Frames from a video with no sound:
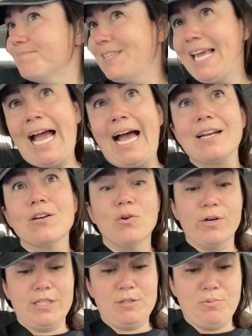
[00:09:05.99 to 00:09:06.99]

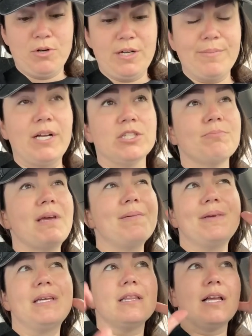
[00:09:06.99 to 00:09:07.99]
categories pretty much.
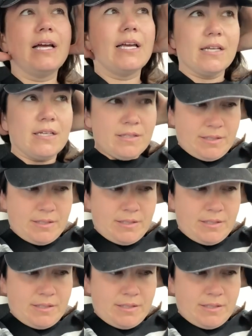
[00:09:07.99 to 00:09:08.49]
Maybe like,